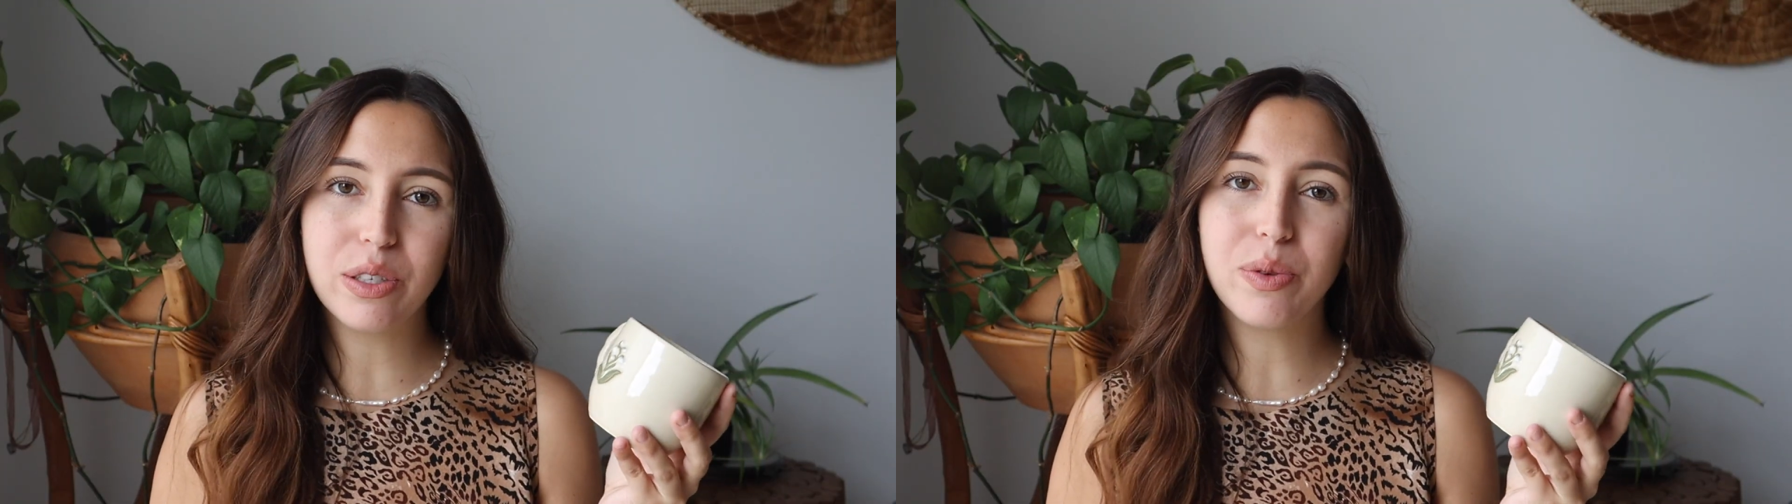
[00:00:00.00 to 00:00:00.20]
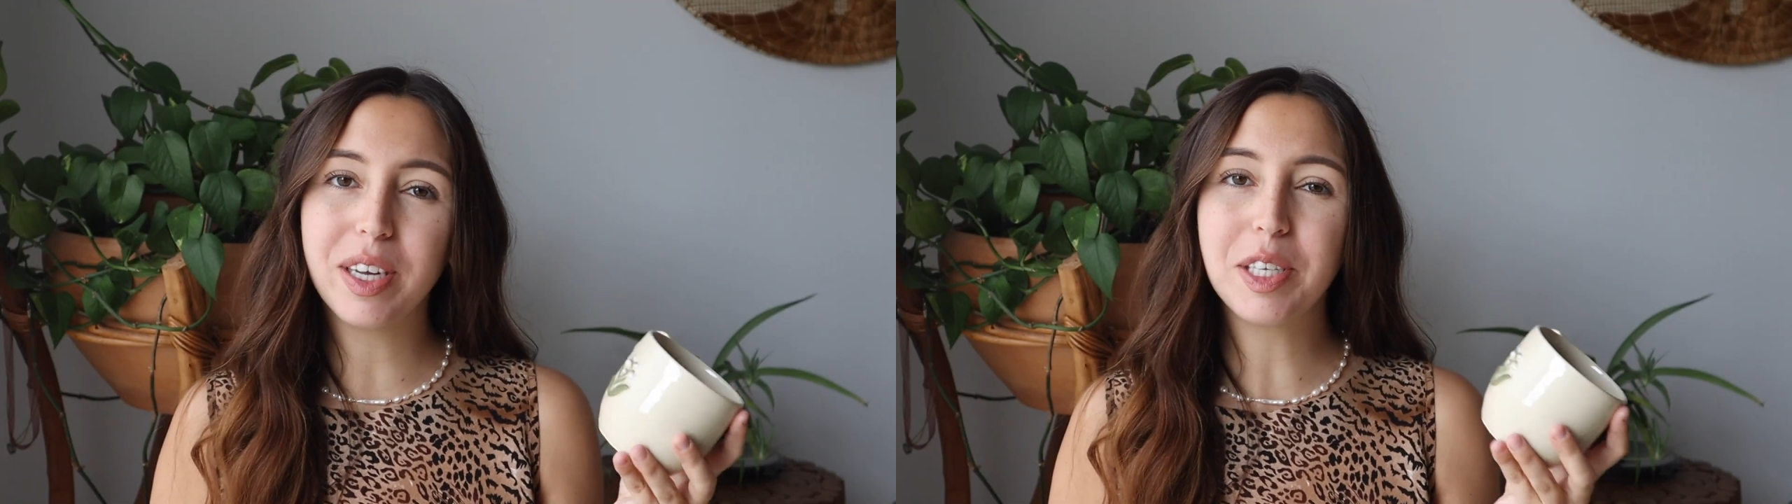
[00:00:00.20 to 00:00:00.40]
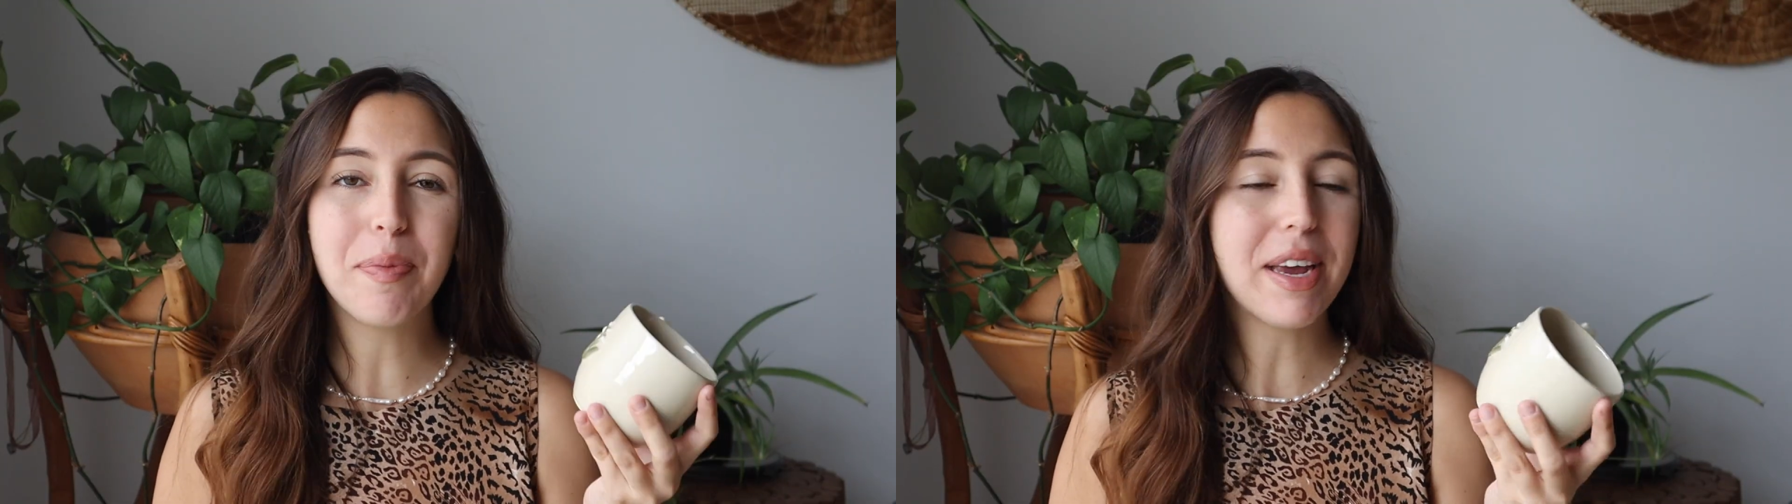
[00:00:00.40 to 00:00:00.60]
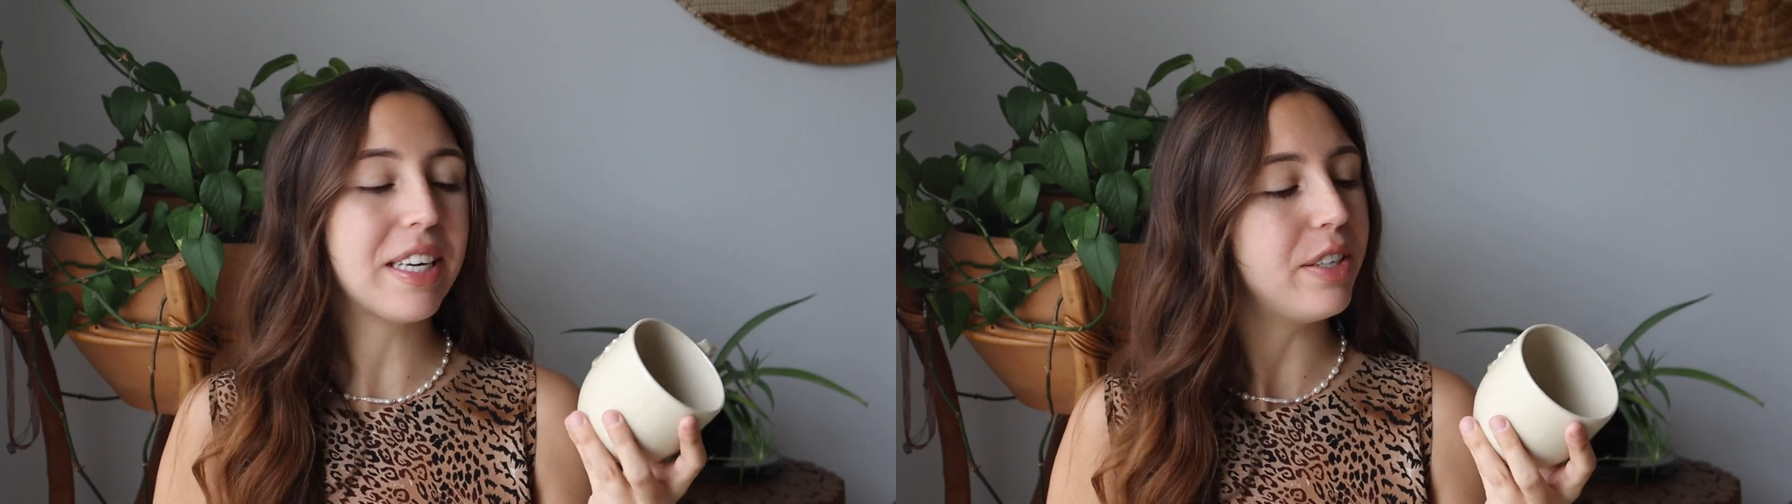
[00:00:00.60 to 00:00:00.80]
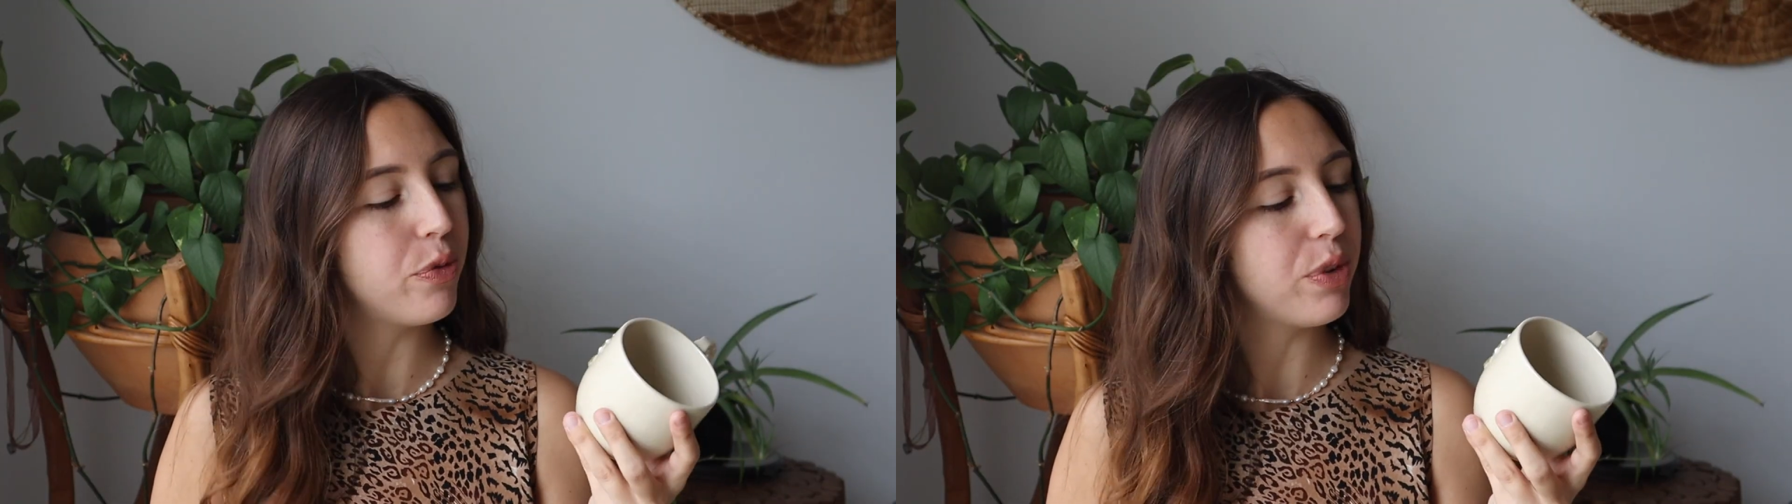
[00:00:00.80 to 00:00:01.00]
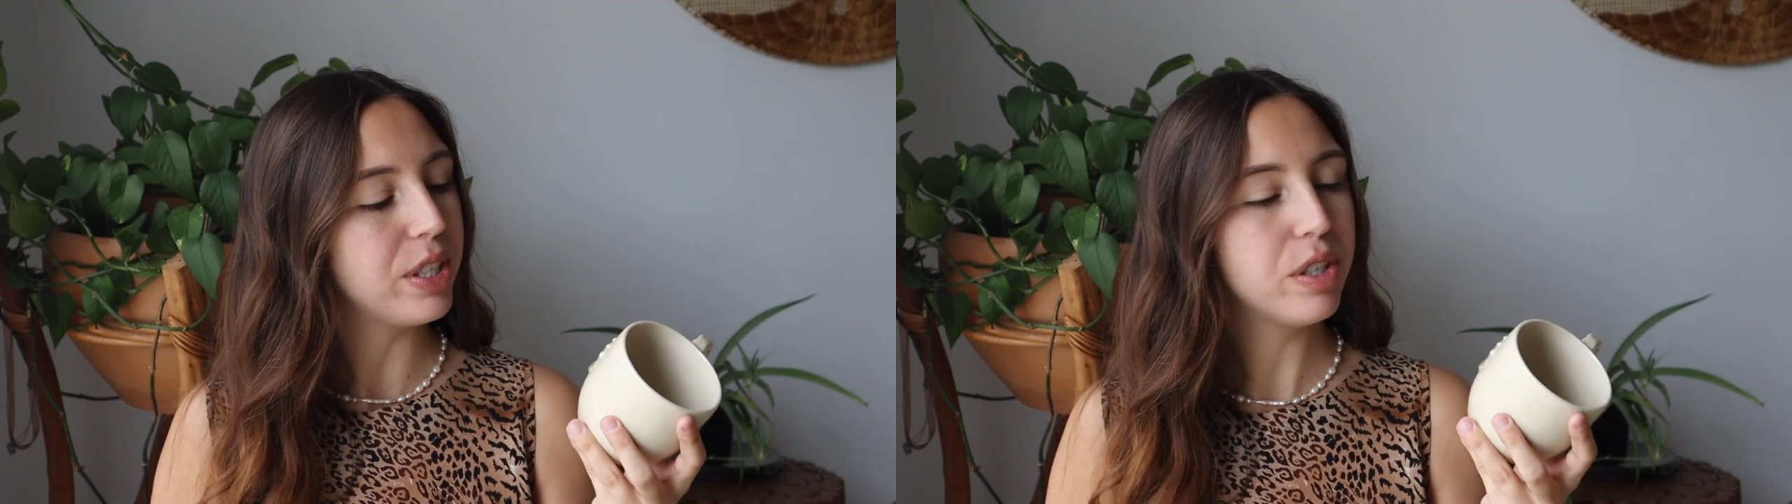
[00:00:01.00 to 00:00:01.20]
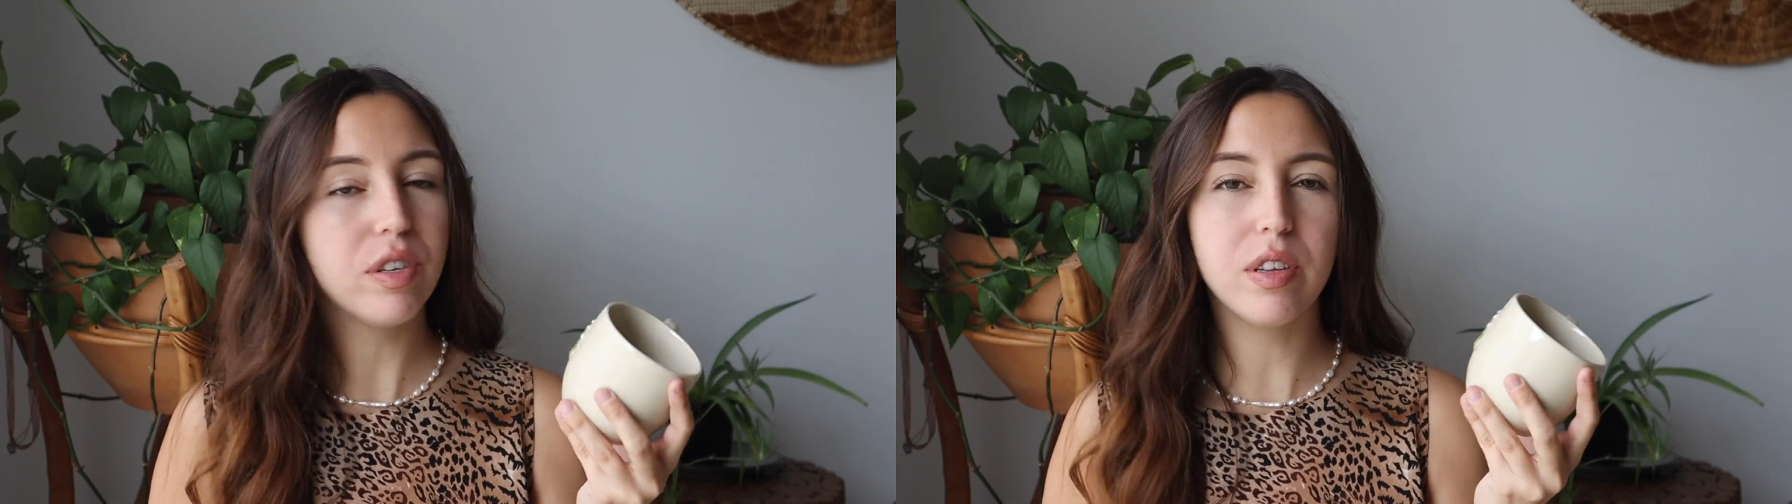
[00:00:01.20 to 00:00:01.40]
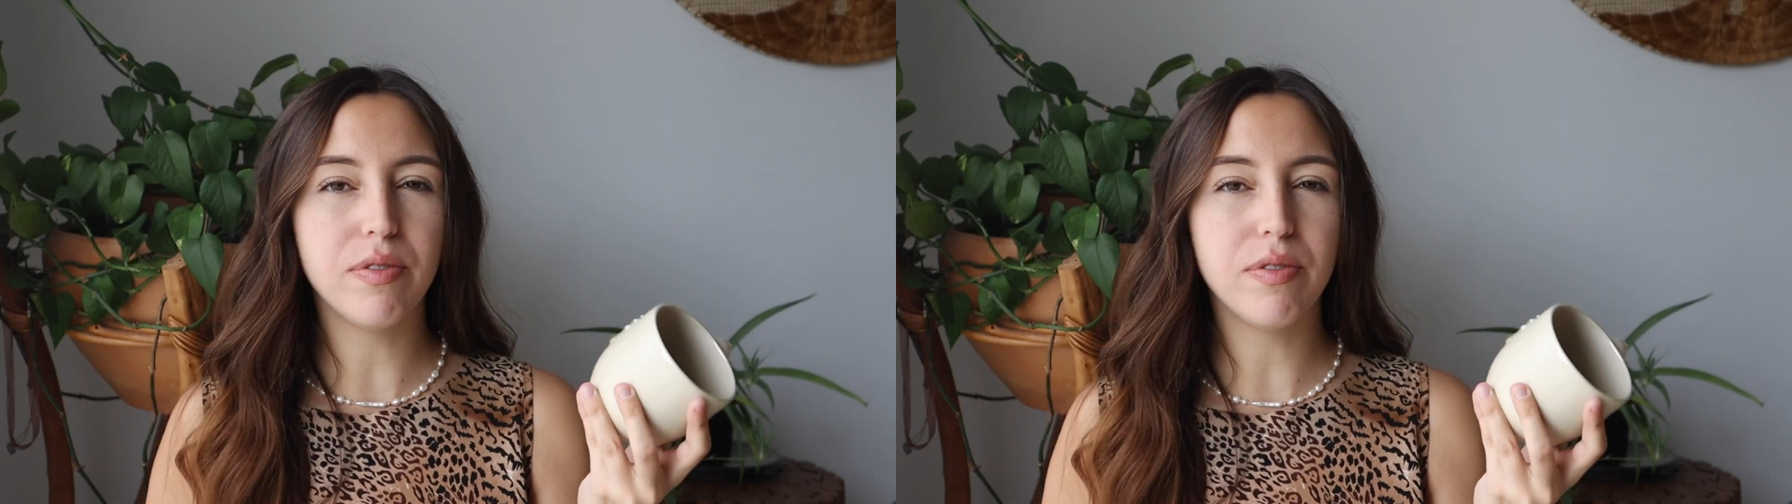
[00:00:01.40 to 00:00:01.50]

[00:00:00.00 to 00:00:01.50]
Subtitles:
so it doesn't make a difference to the